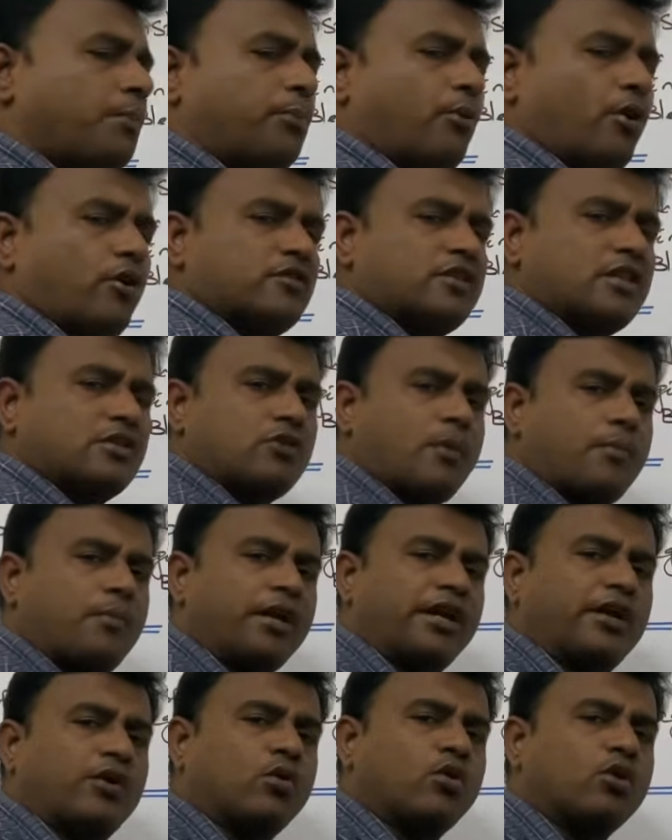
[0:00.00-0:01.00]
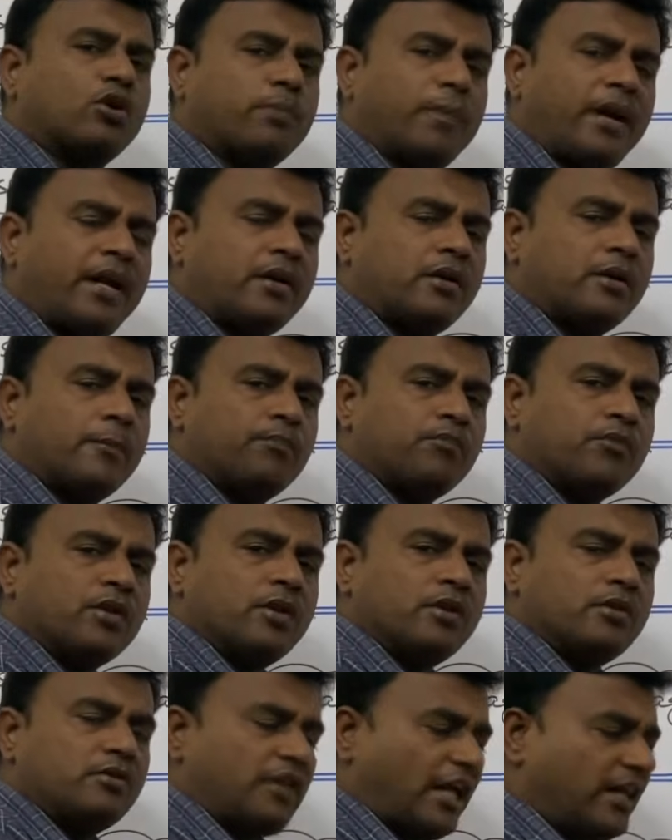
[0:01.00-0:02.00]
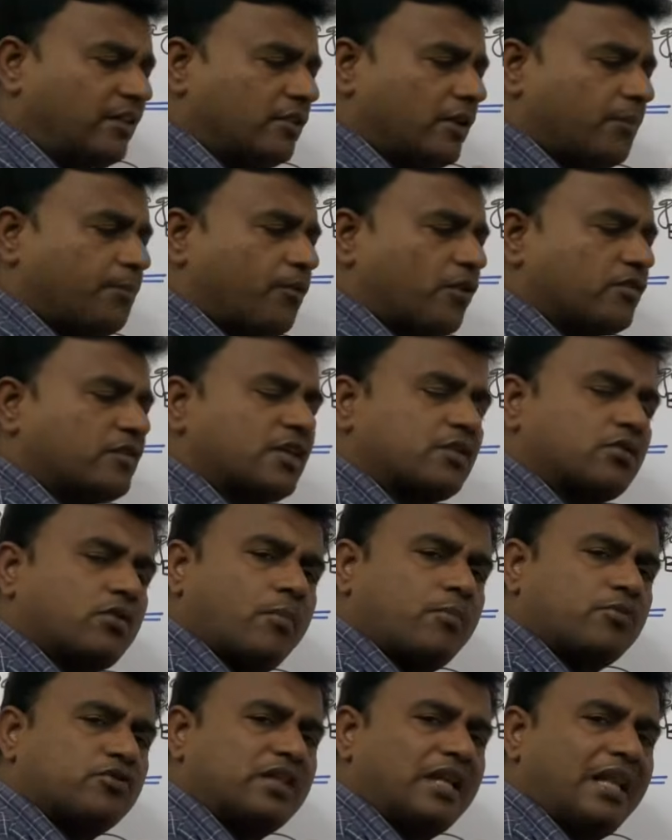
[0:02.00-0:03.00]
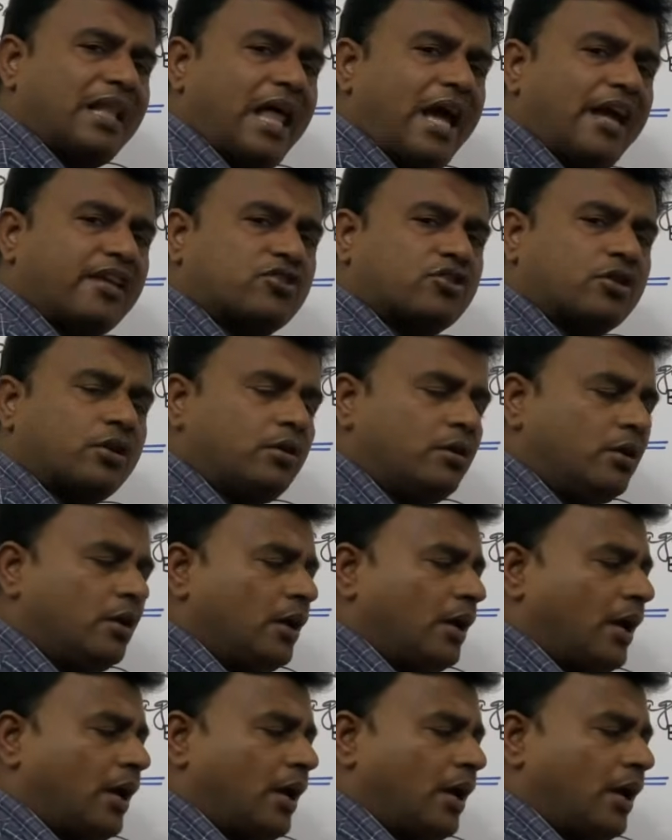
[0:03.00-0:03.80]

process of recruitment, then the process of selection,